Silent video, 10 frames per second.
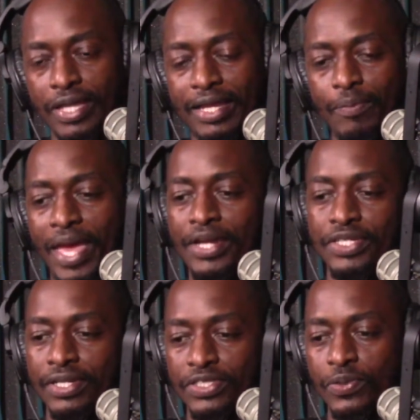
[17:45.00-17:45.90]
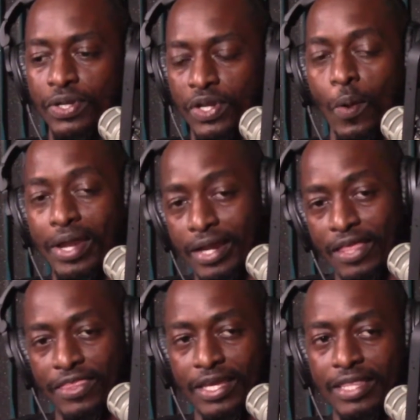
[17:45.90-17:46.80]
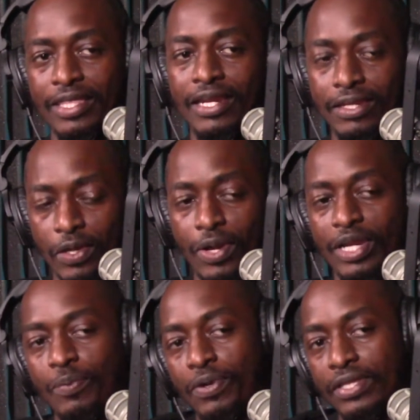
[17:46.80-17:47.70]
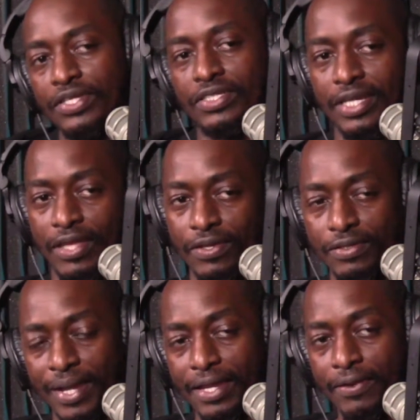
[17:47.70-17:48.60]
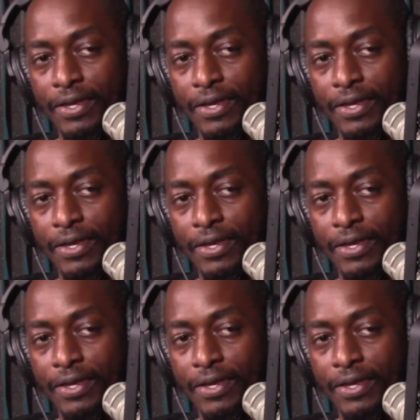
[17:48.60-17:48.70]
like imagine a student knowing nothing and then learning to put this together, right?